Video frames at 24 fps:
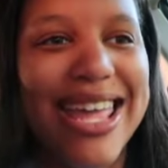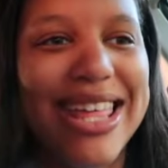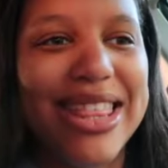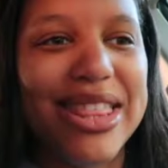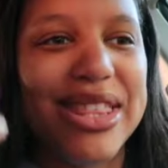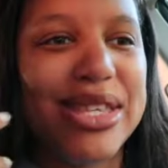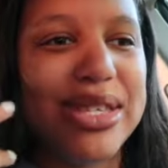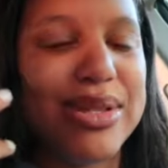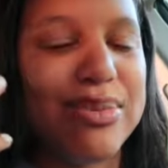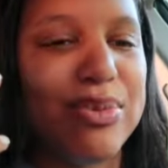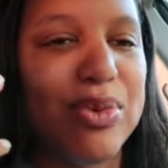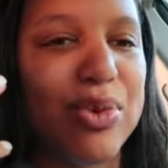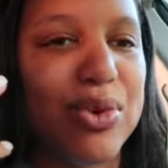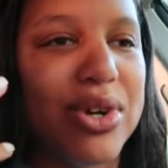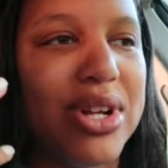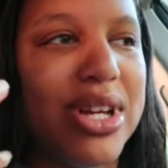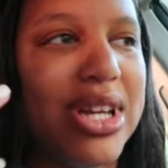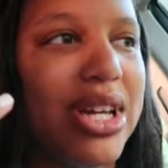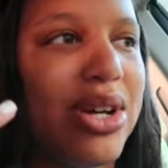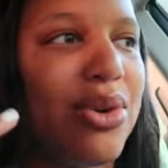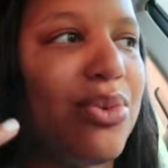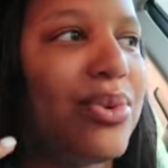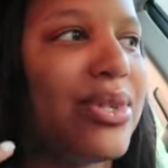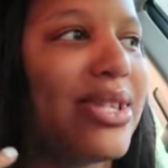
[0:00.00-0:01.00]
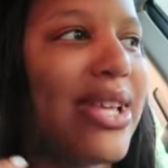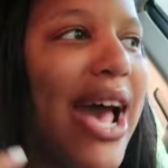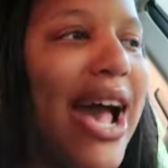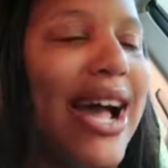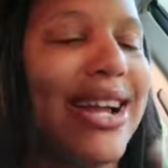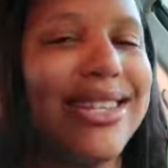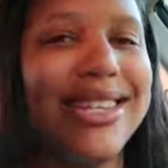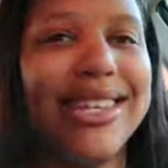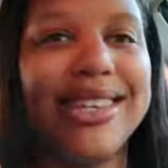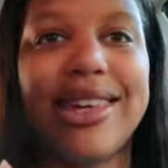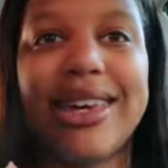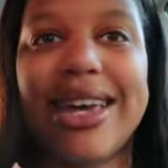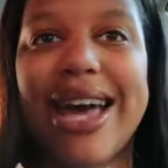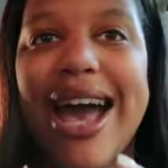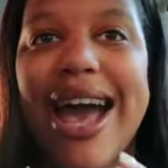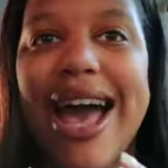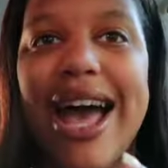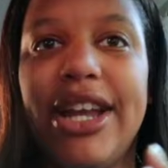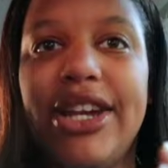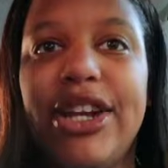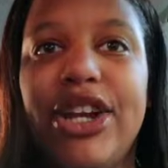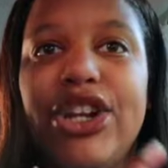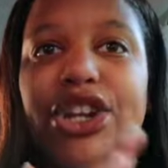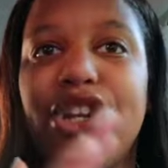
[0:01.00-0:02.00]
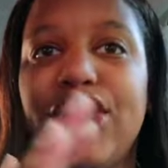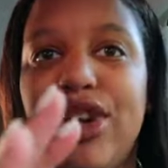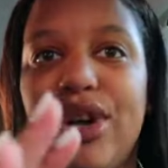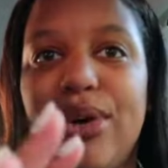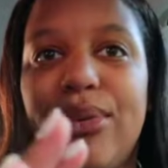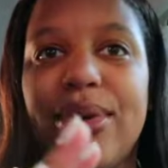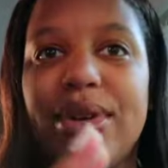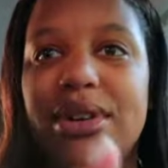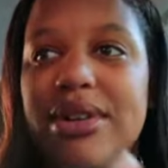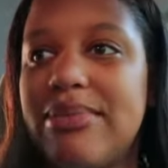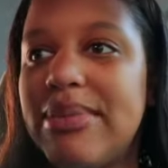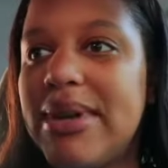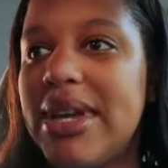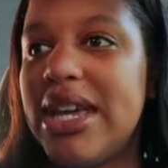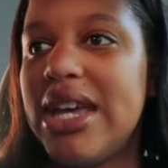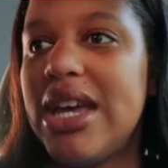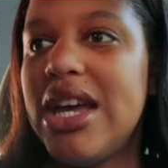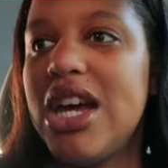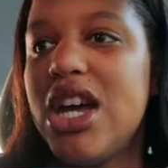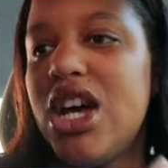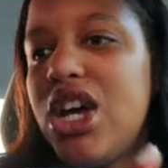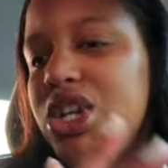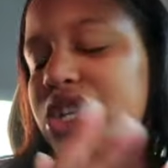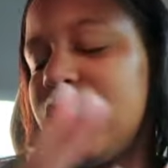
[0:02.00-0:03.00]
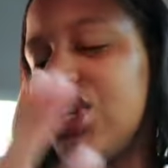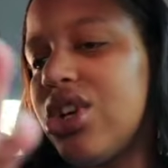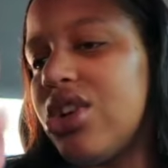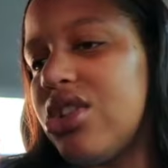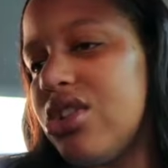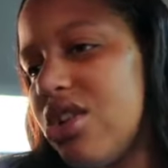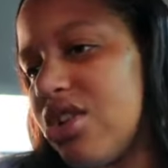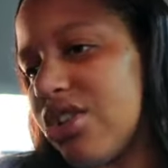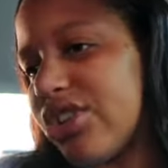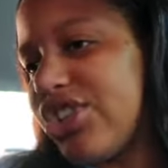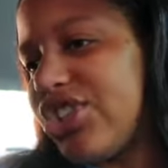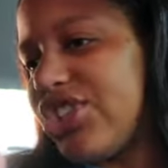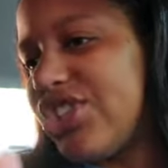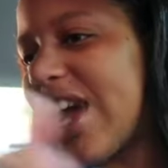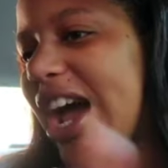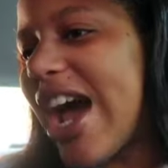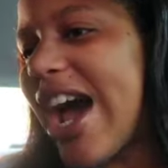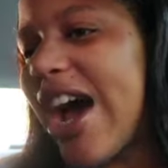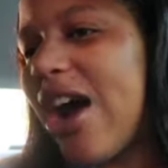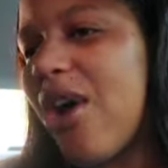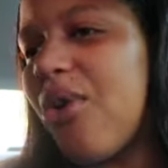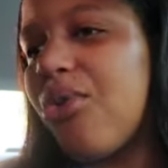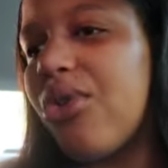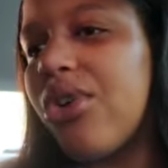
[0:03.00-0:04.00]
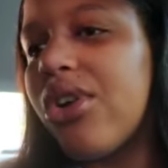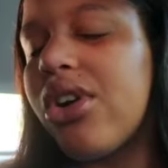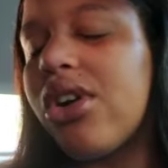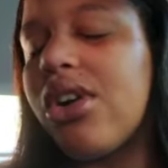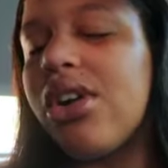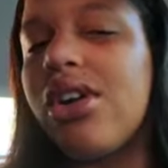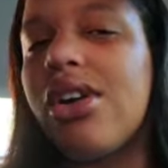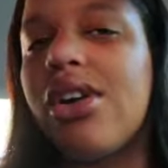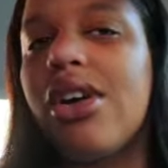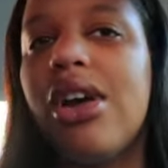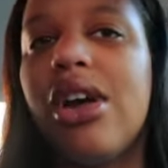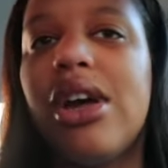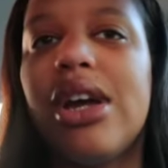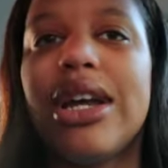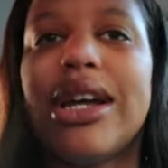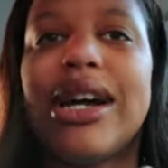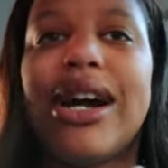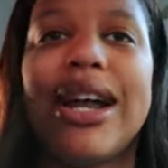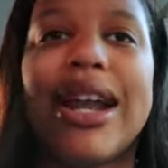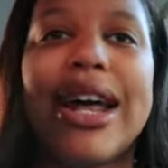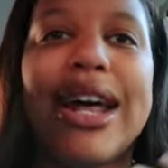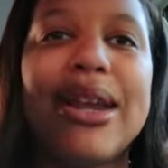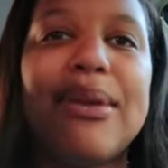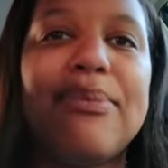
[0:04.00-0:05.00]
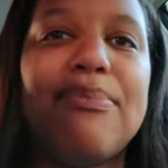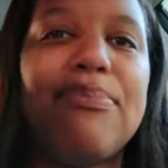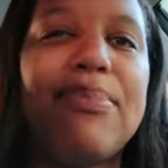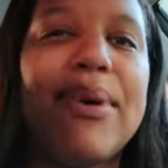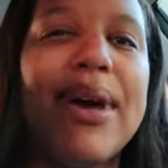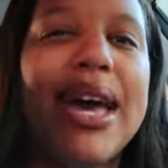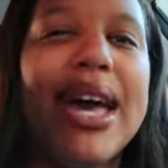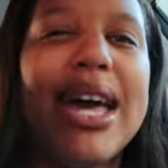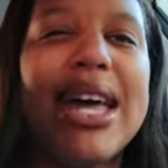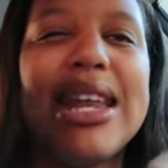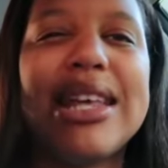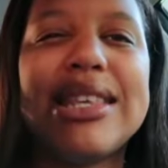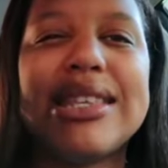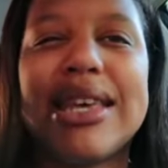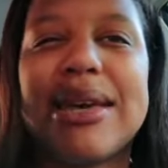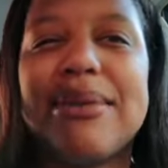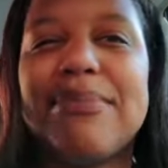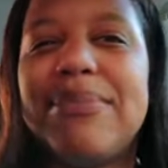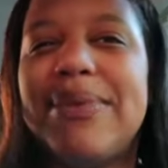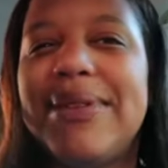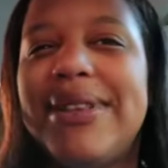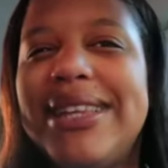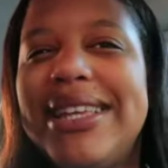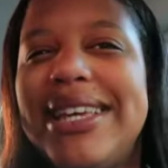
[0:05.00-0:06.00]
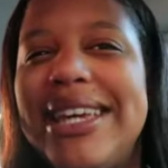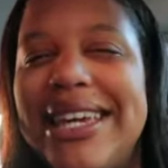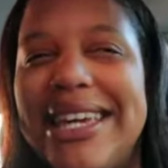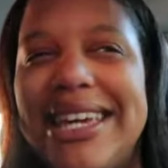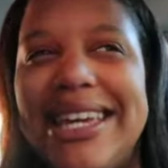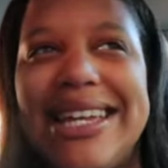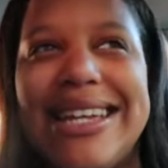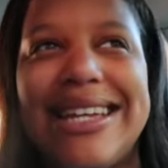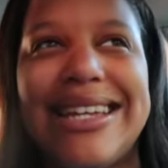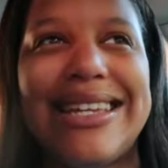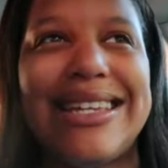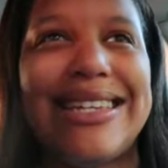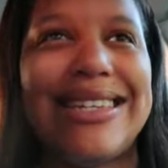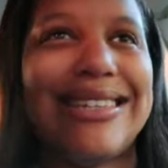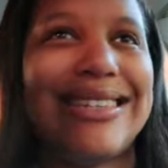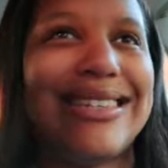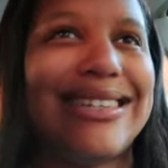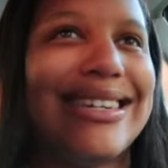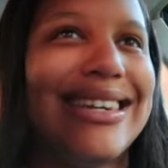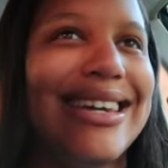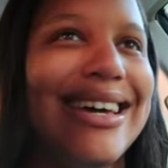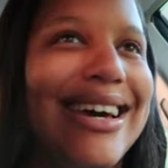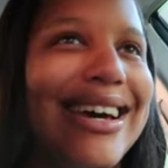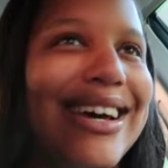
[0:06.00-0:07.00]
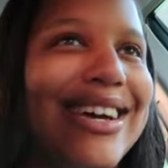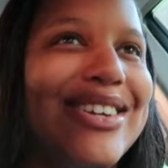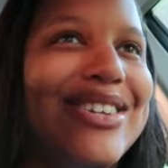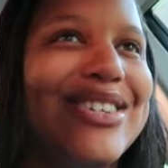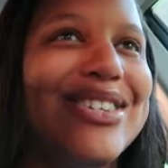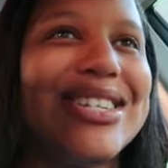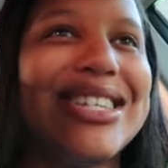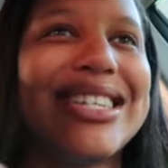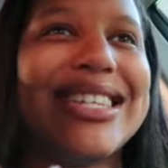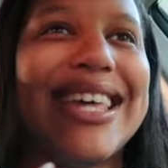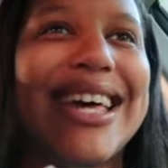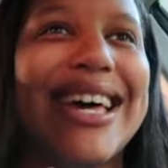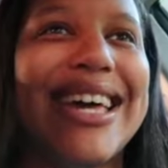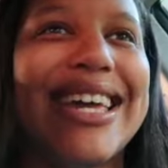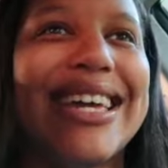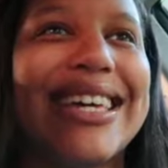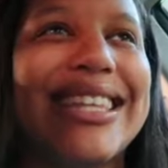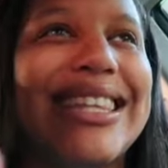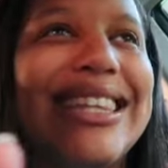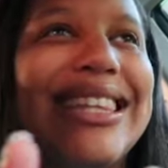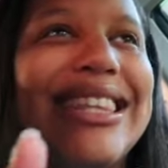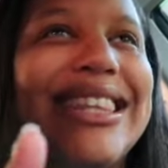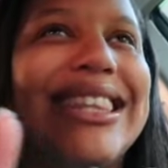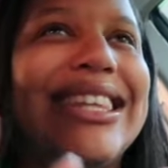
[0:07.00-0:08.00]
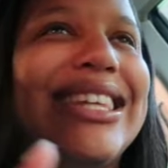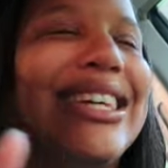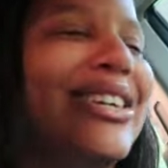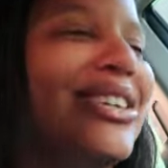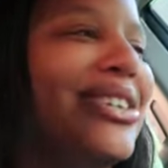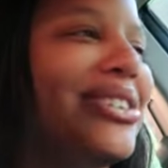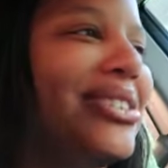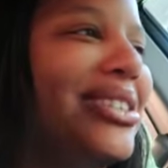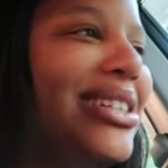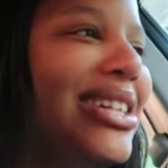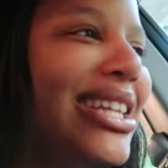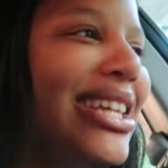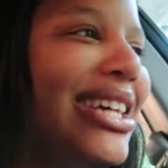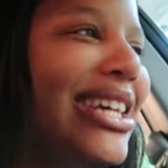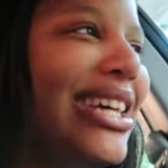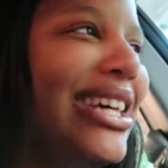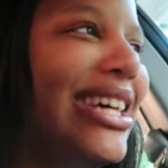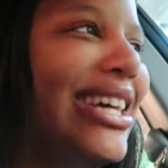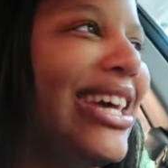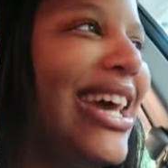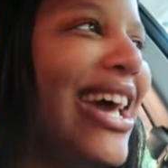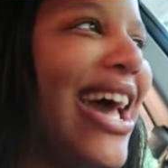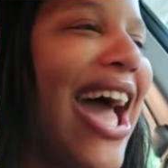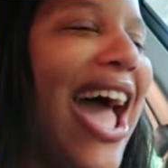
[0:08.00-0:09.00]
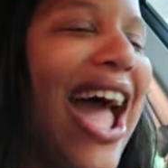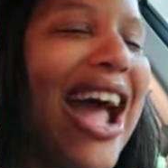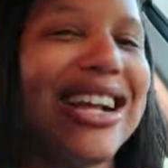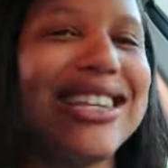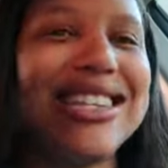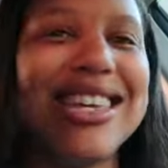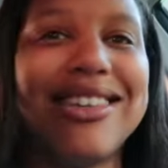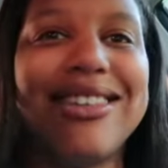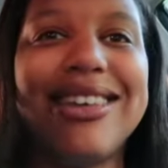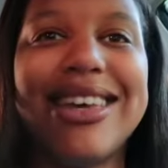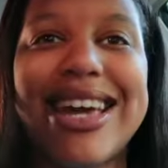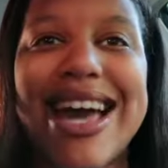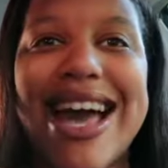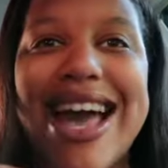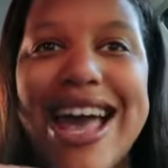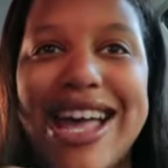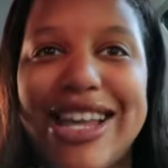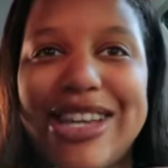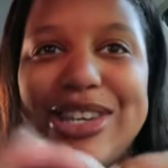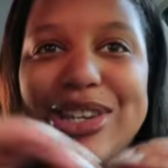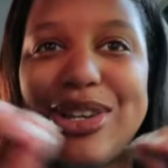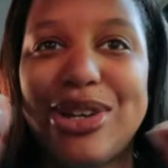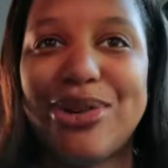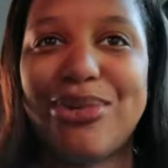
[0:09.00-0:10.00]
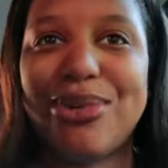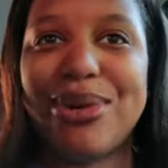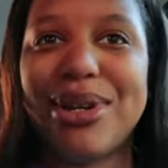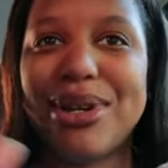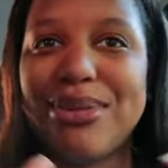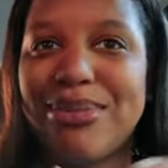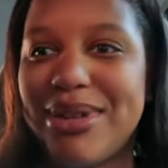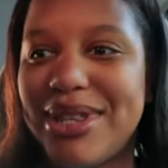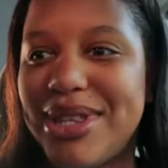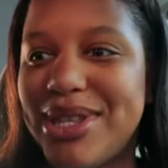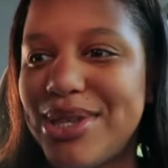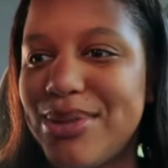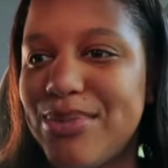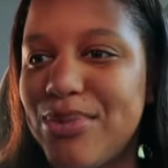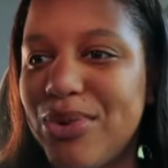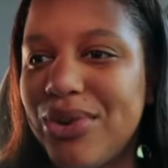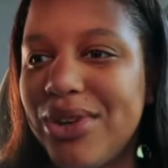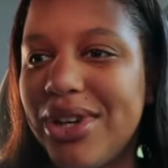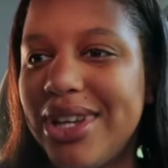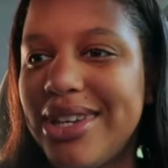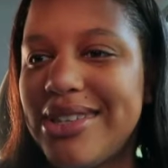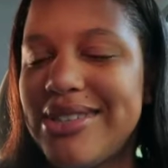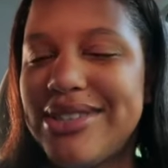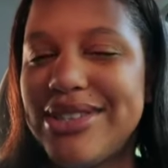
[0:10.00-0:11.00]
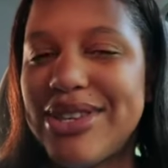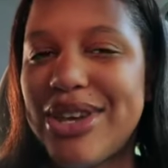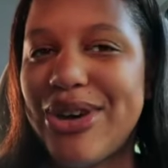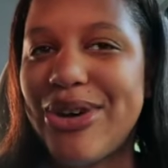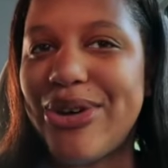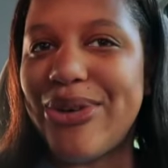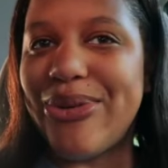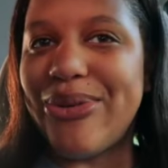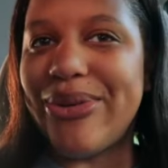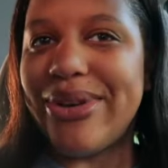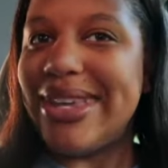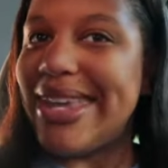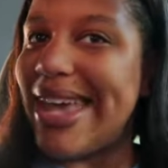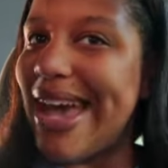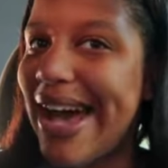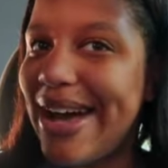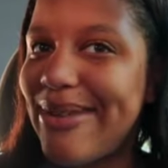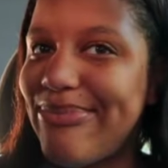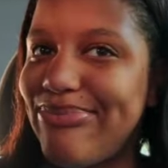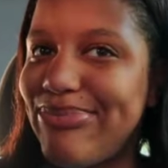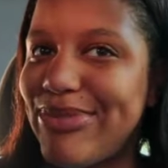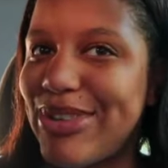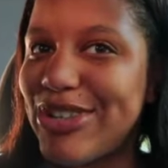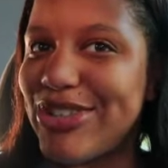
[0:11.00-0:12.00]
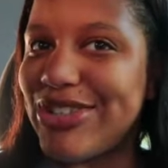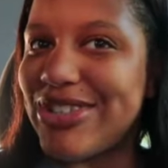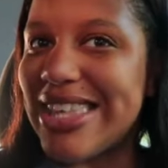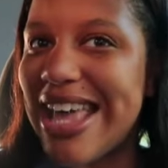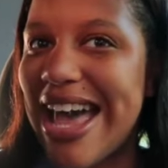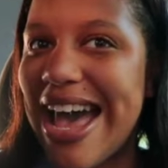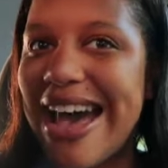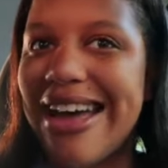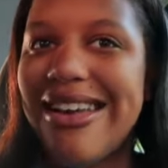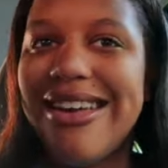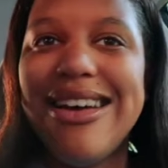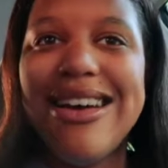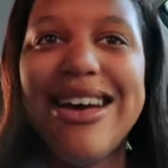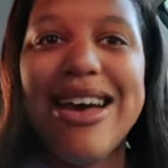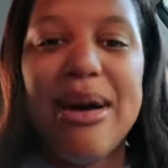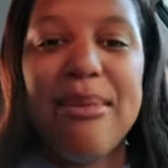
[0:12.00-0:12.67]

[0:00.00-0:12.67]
This morning was acting like I had nowhere to be. Took a long shower, got out of bed as I pleased, just like literally acting like I had nowhere to be this morning. So yeah, there's that.